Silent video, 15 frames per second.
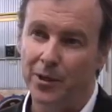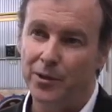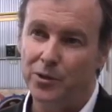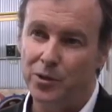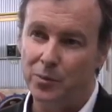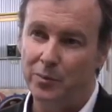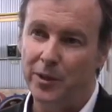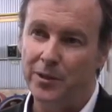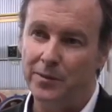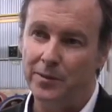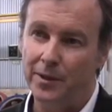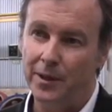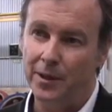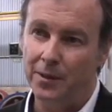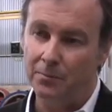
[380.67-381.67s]
to meet
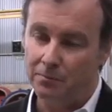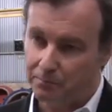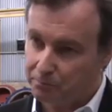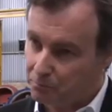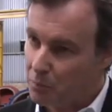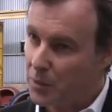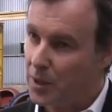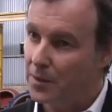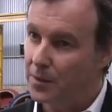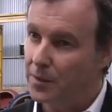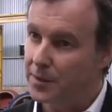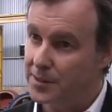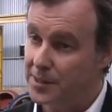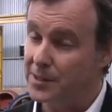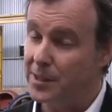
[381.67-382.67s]
their
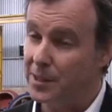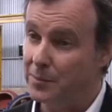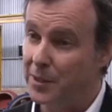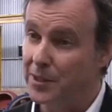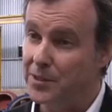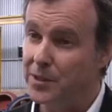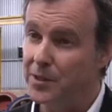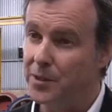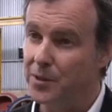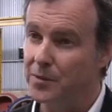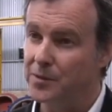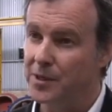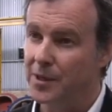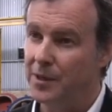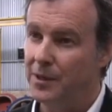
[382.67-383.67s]
sustainability
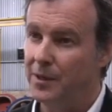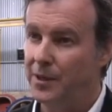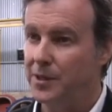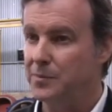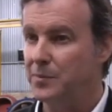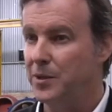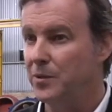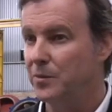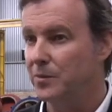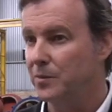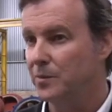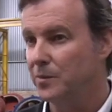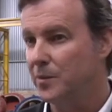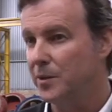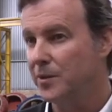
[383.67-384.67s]
goals has
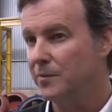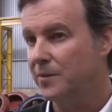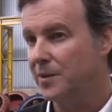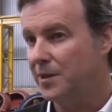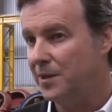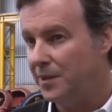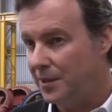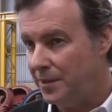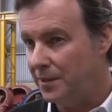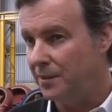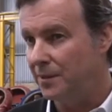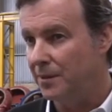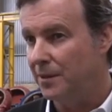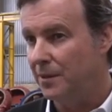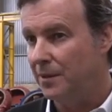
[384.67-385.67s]
been one of the key
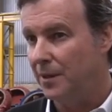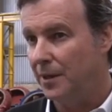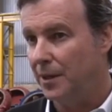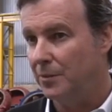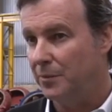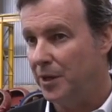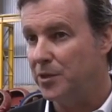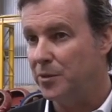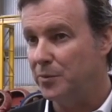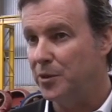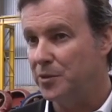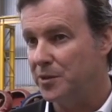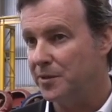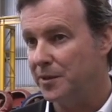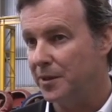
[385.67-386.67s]

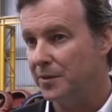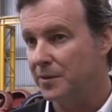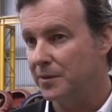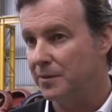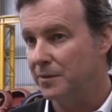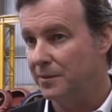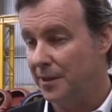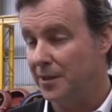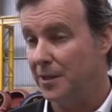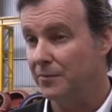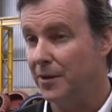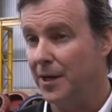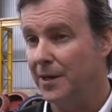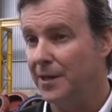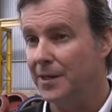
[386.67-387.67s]
attributes that they've
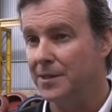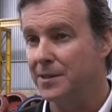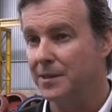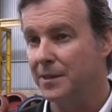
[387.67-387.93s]
highlighted.